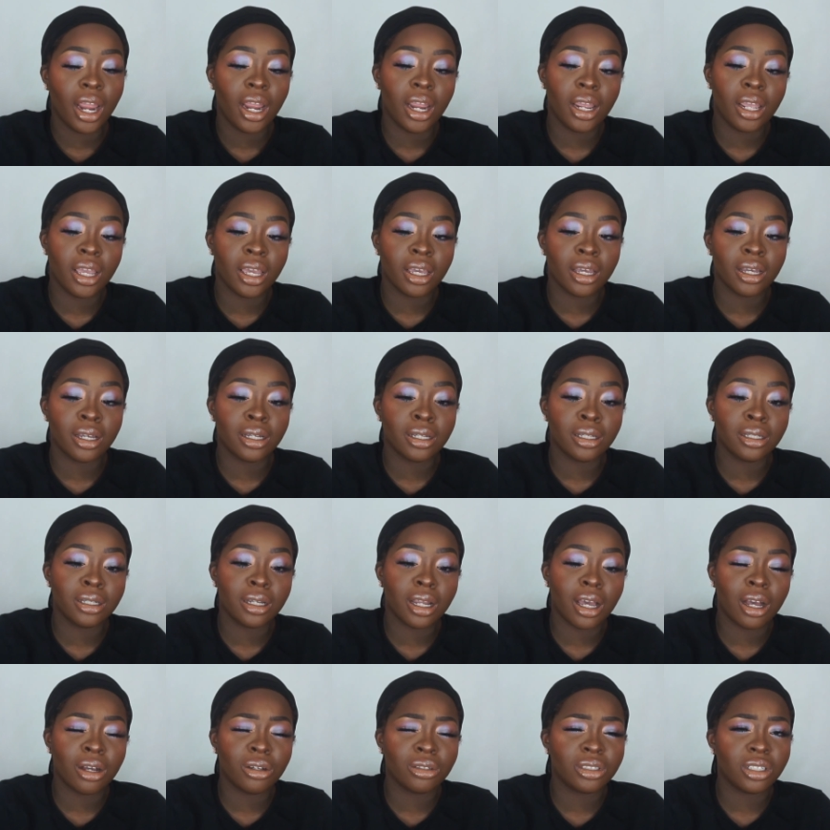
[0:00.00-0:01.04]
and
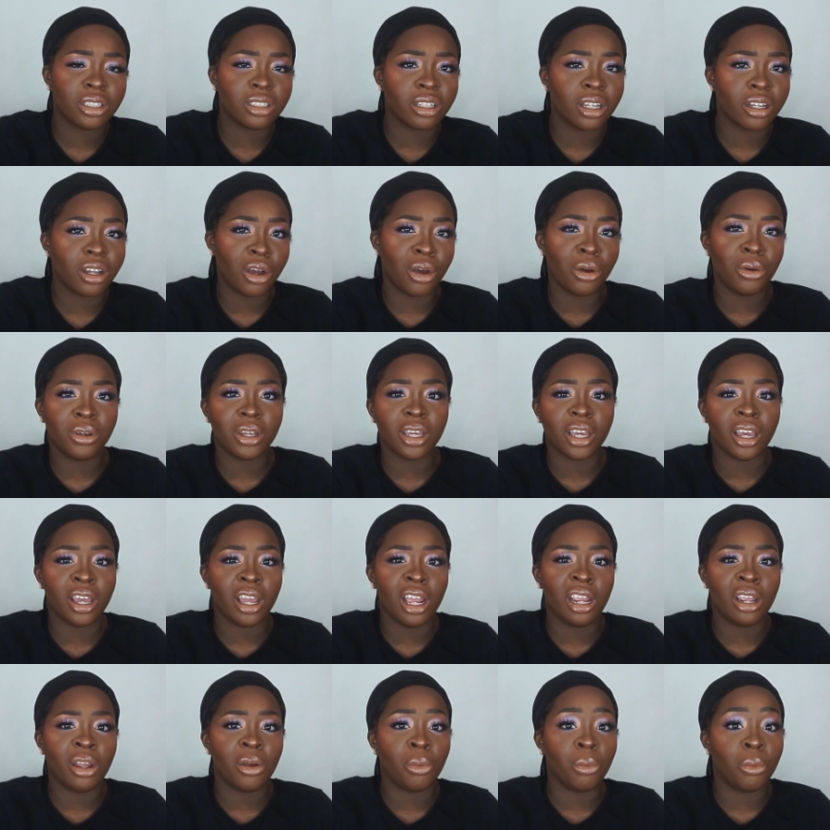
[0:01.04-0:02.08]
I was just like,
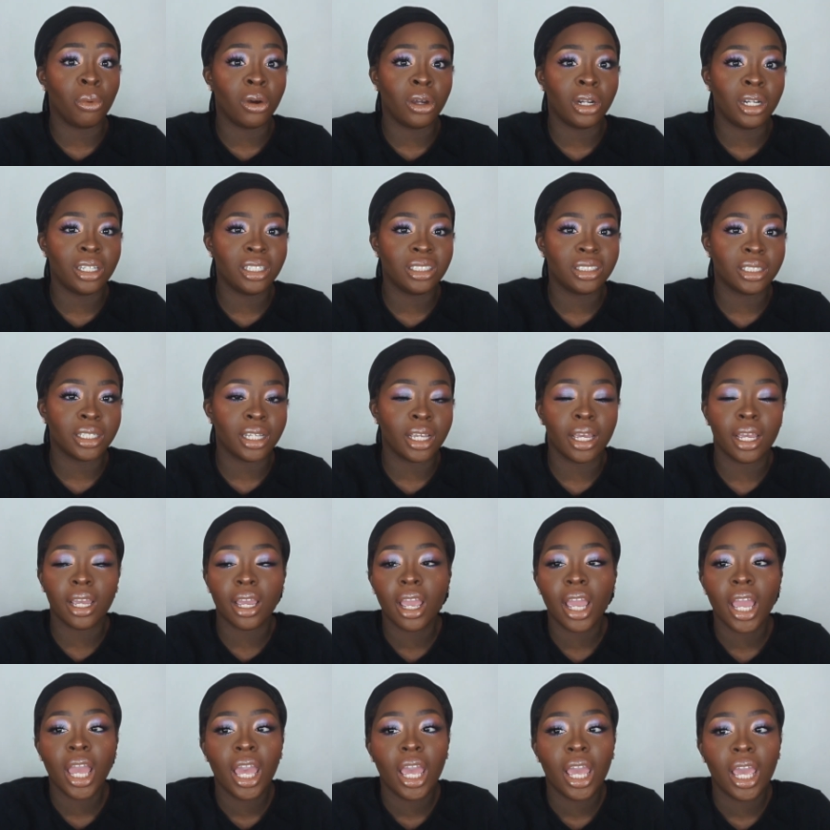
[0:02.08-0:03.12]
okay, what is it?
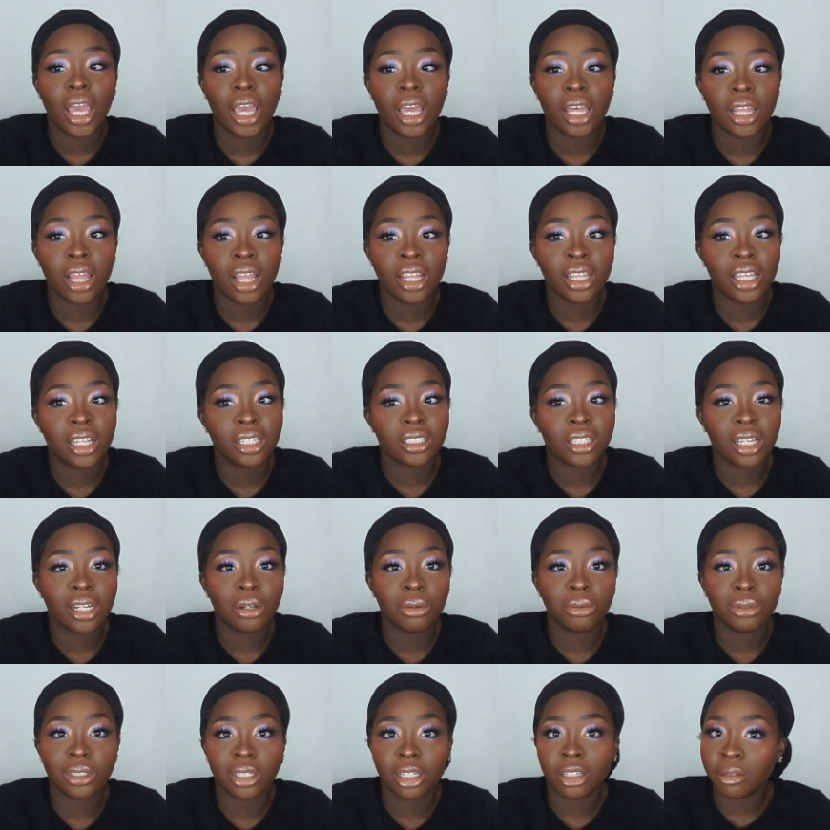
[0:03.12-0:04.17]
And then they said
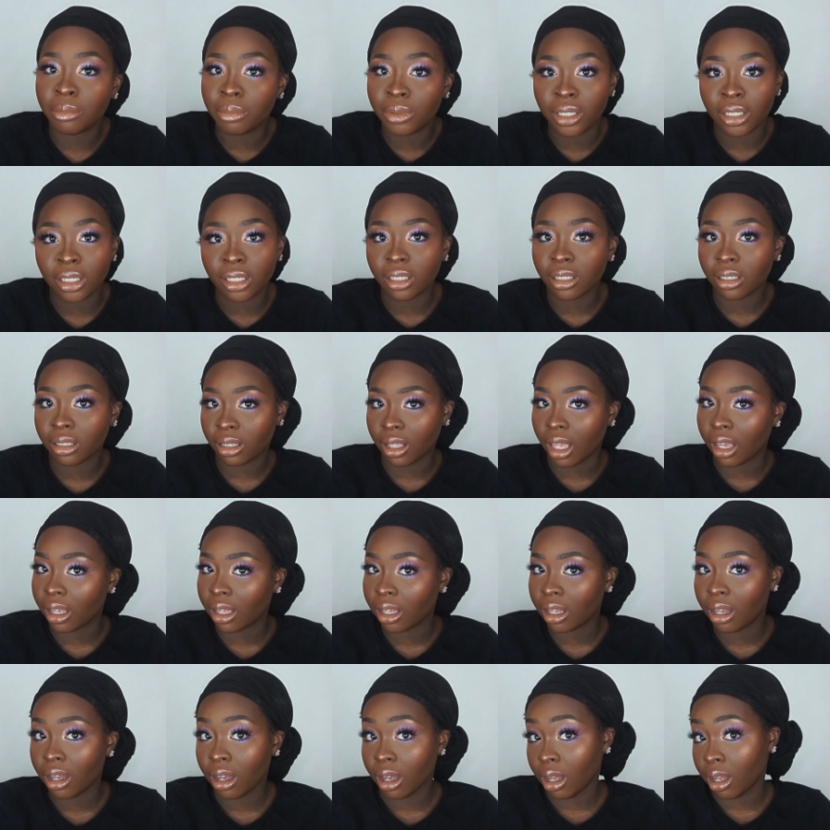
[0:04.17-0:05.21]
it was gonna be
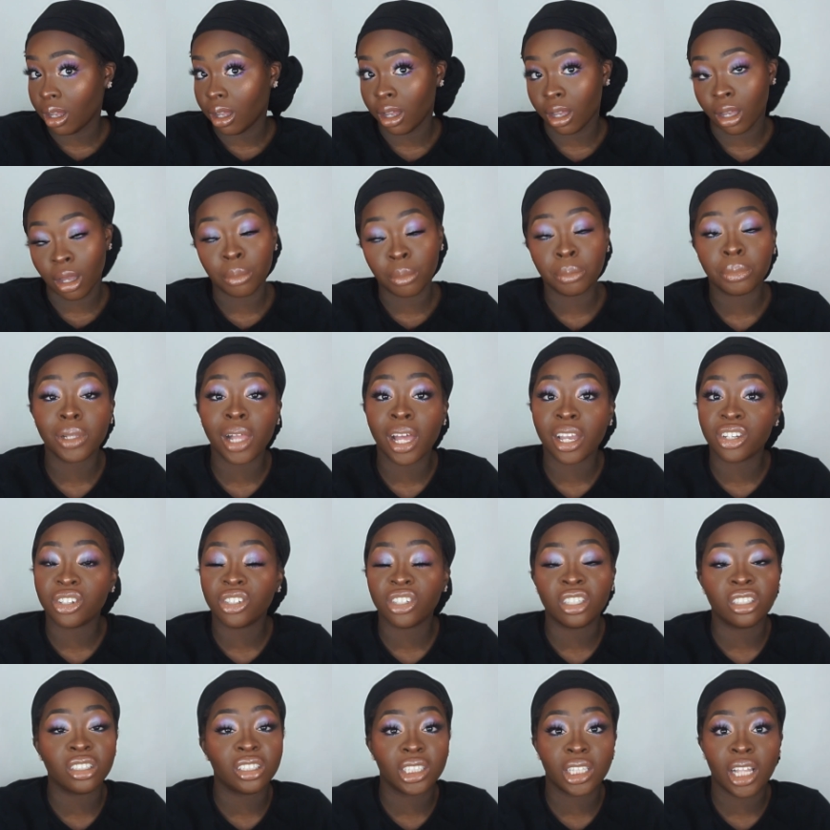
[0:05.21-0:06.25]
like a
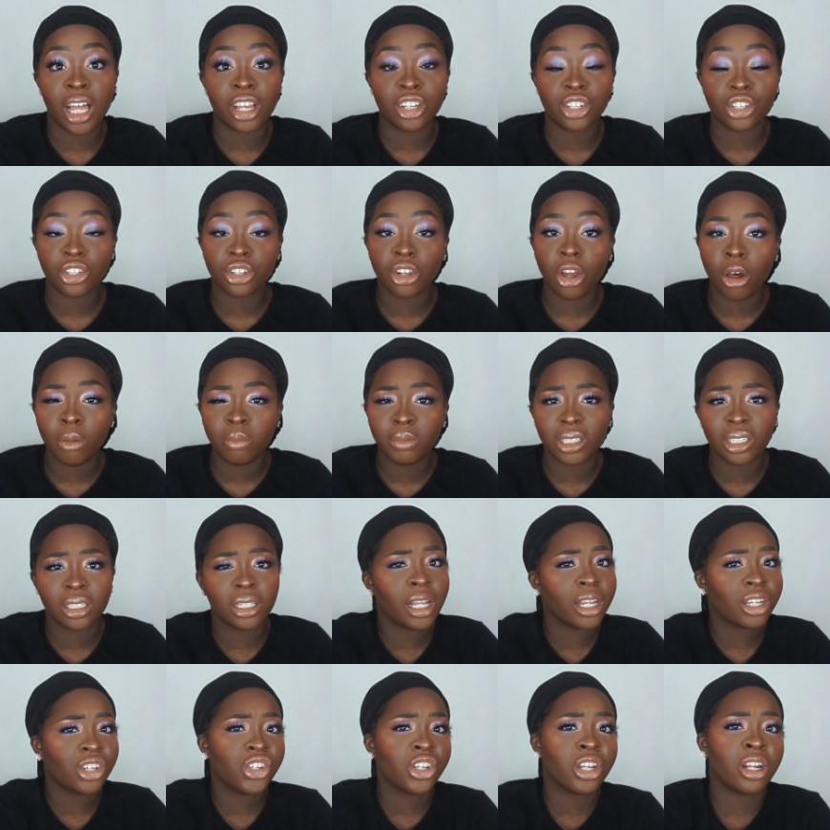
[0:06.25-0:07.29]
complexion slash sculpt
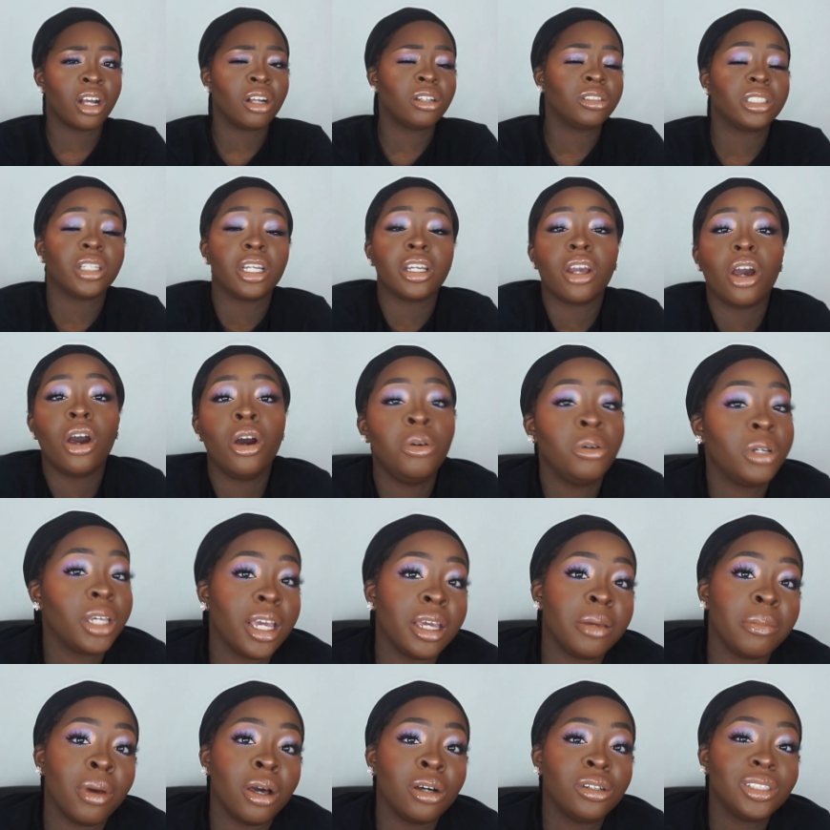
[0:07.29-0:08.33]
collection. I was like, okay,
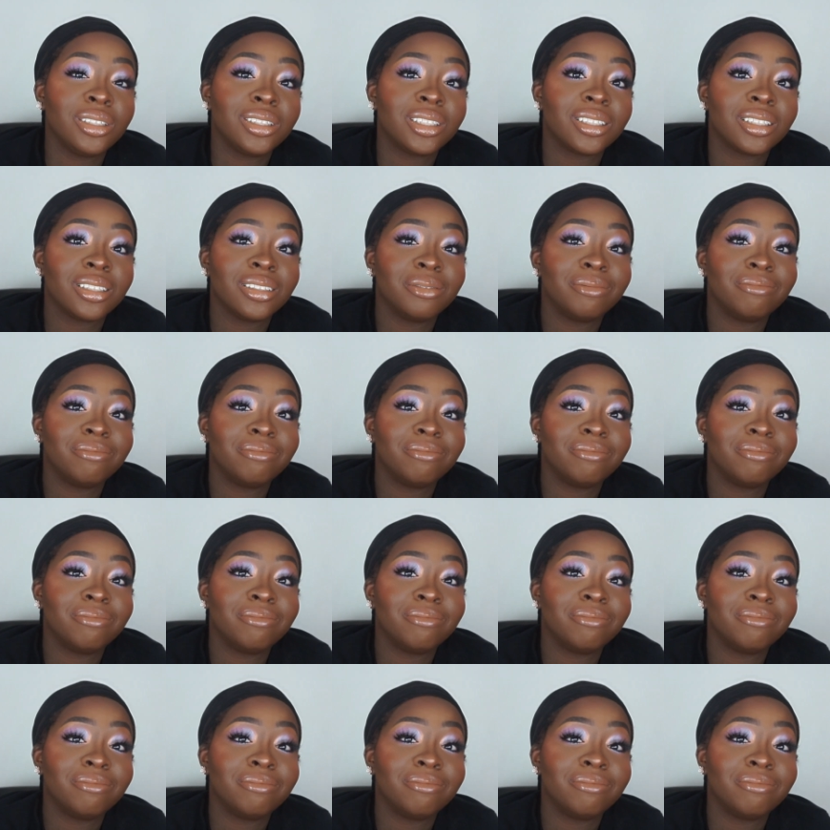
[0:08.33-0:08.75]
Melt,